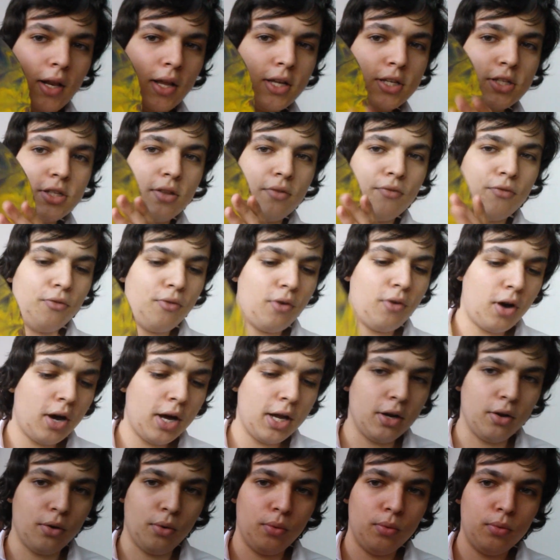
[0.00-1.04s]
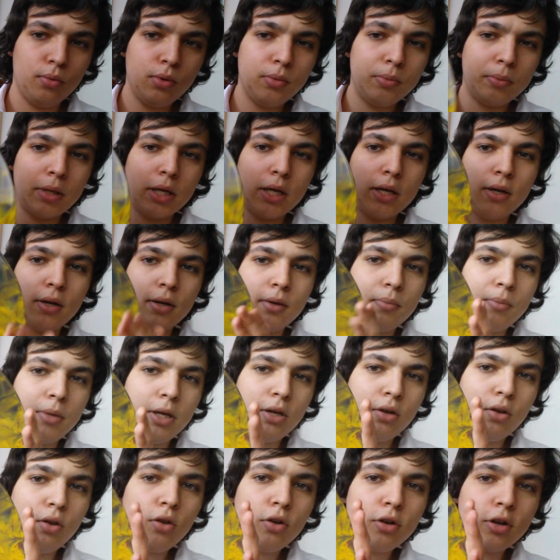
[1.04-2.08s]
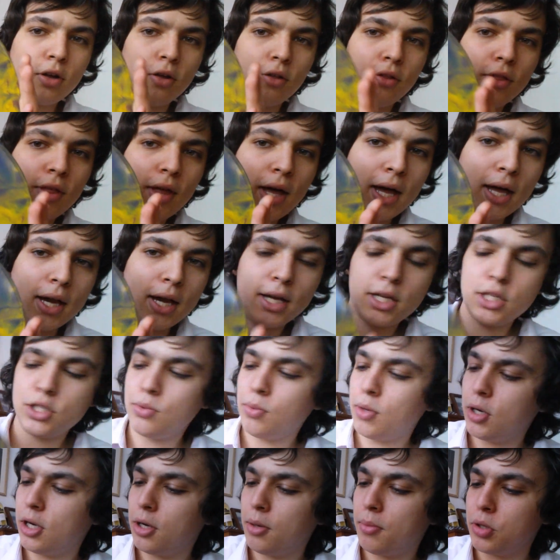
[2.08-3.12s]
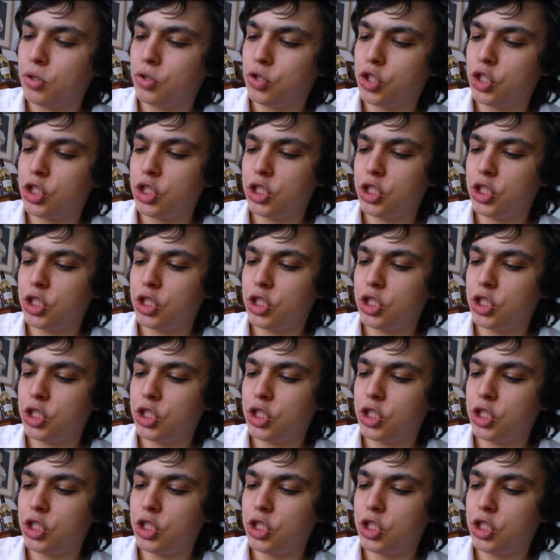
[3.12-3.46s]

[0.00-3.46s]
there's the vinyl. Whoop. I mean, look at that. That's one of the most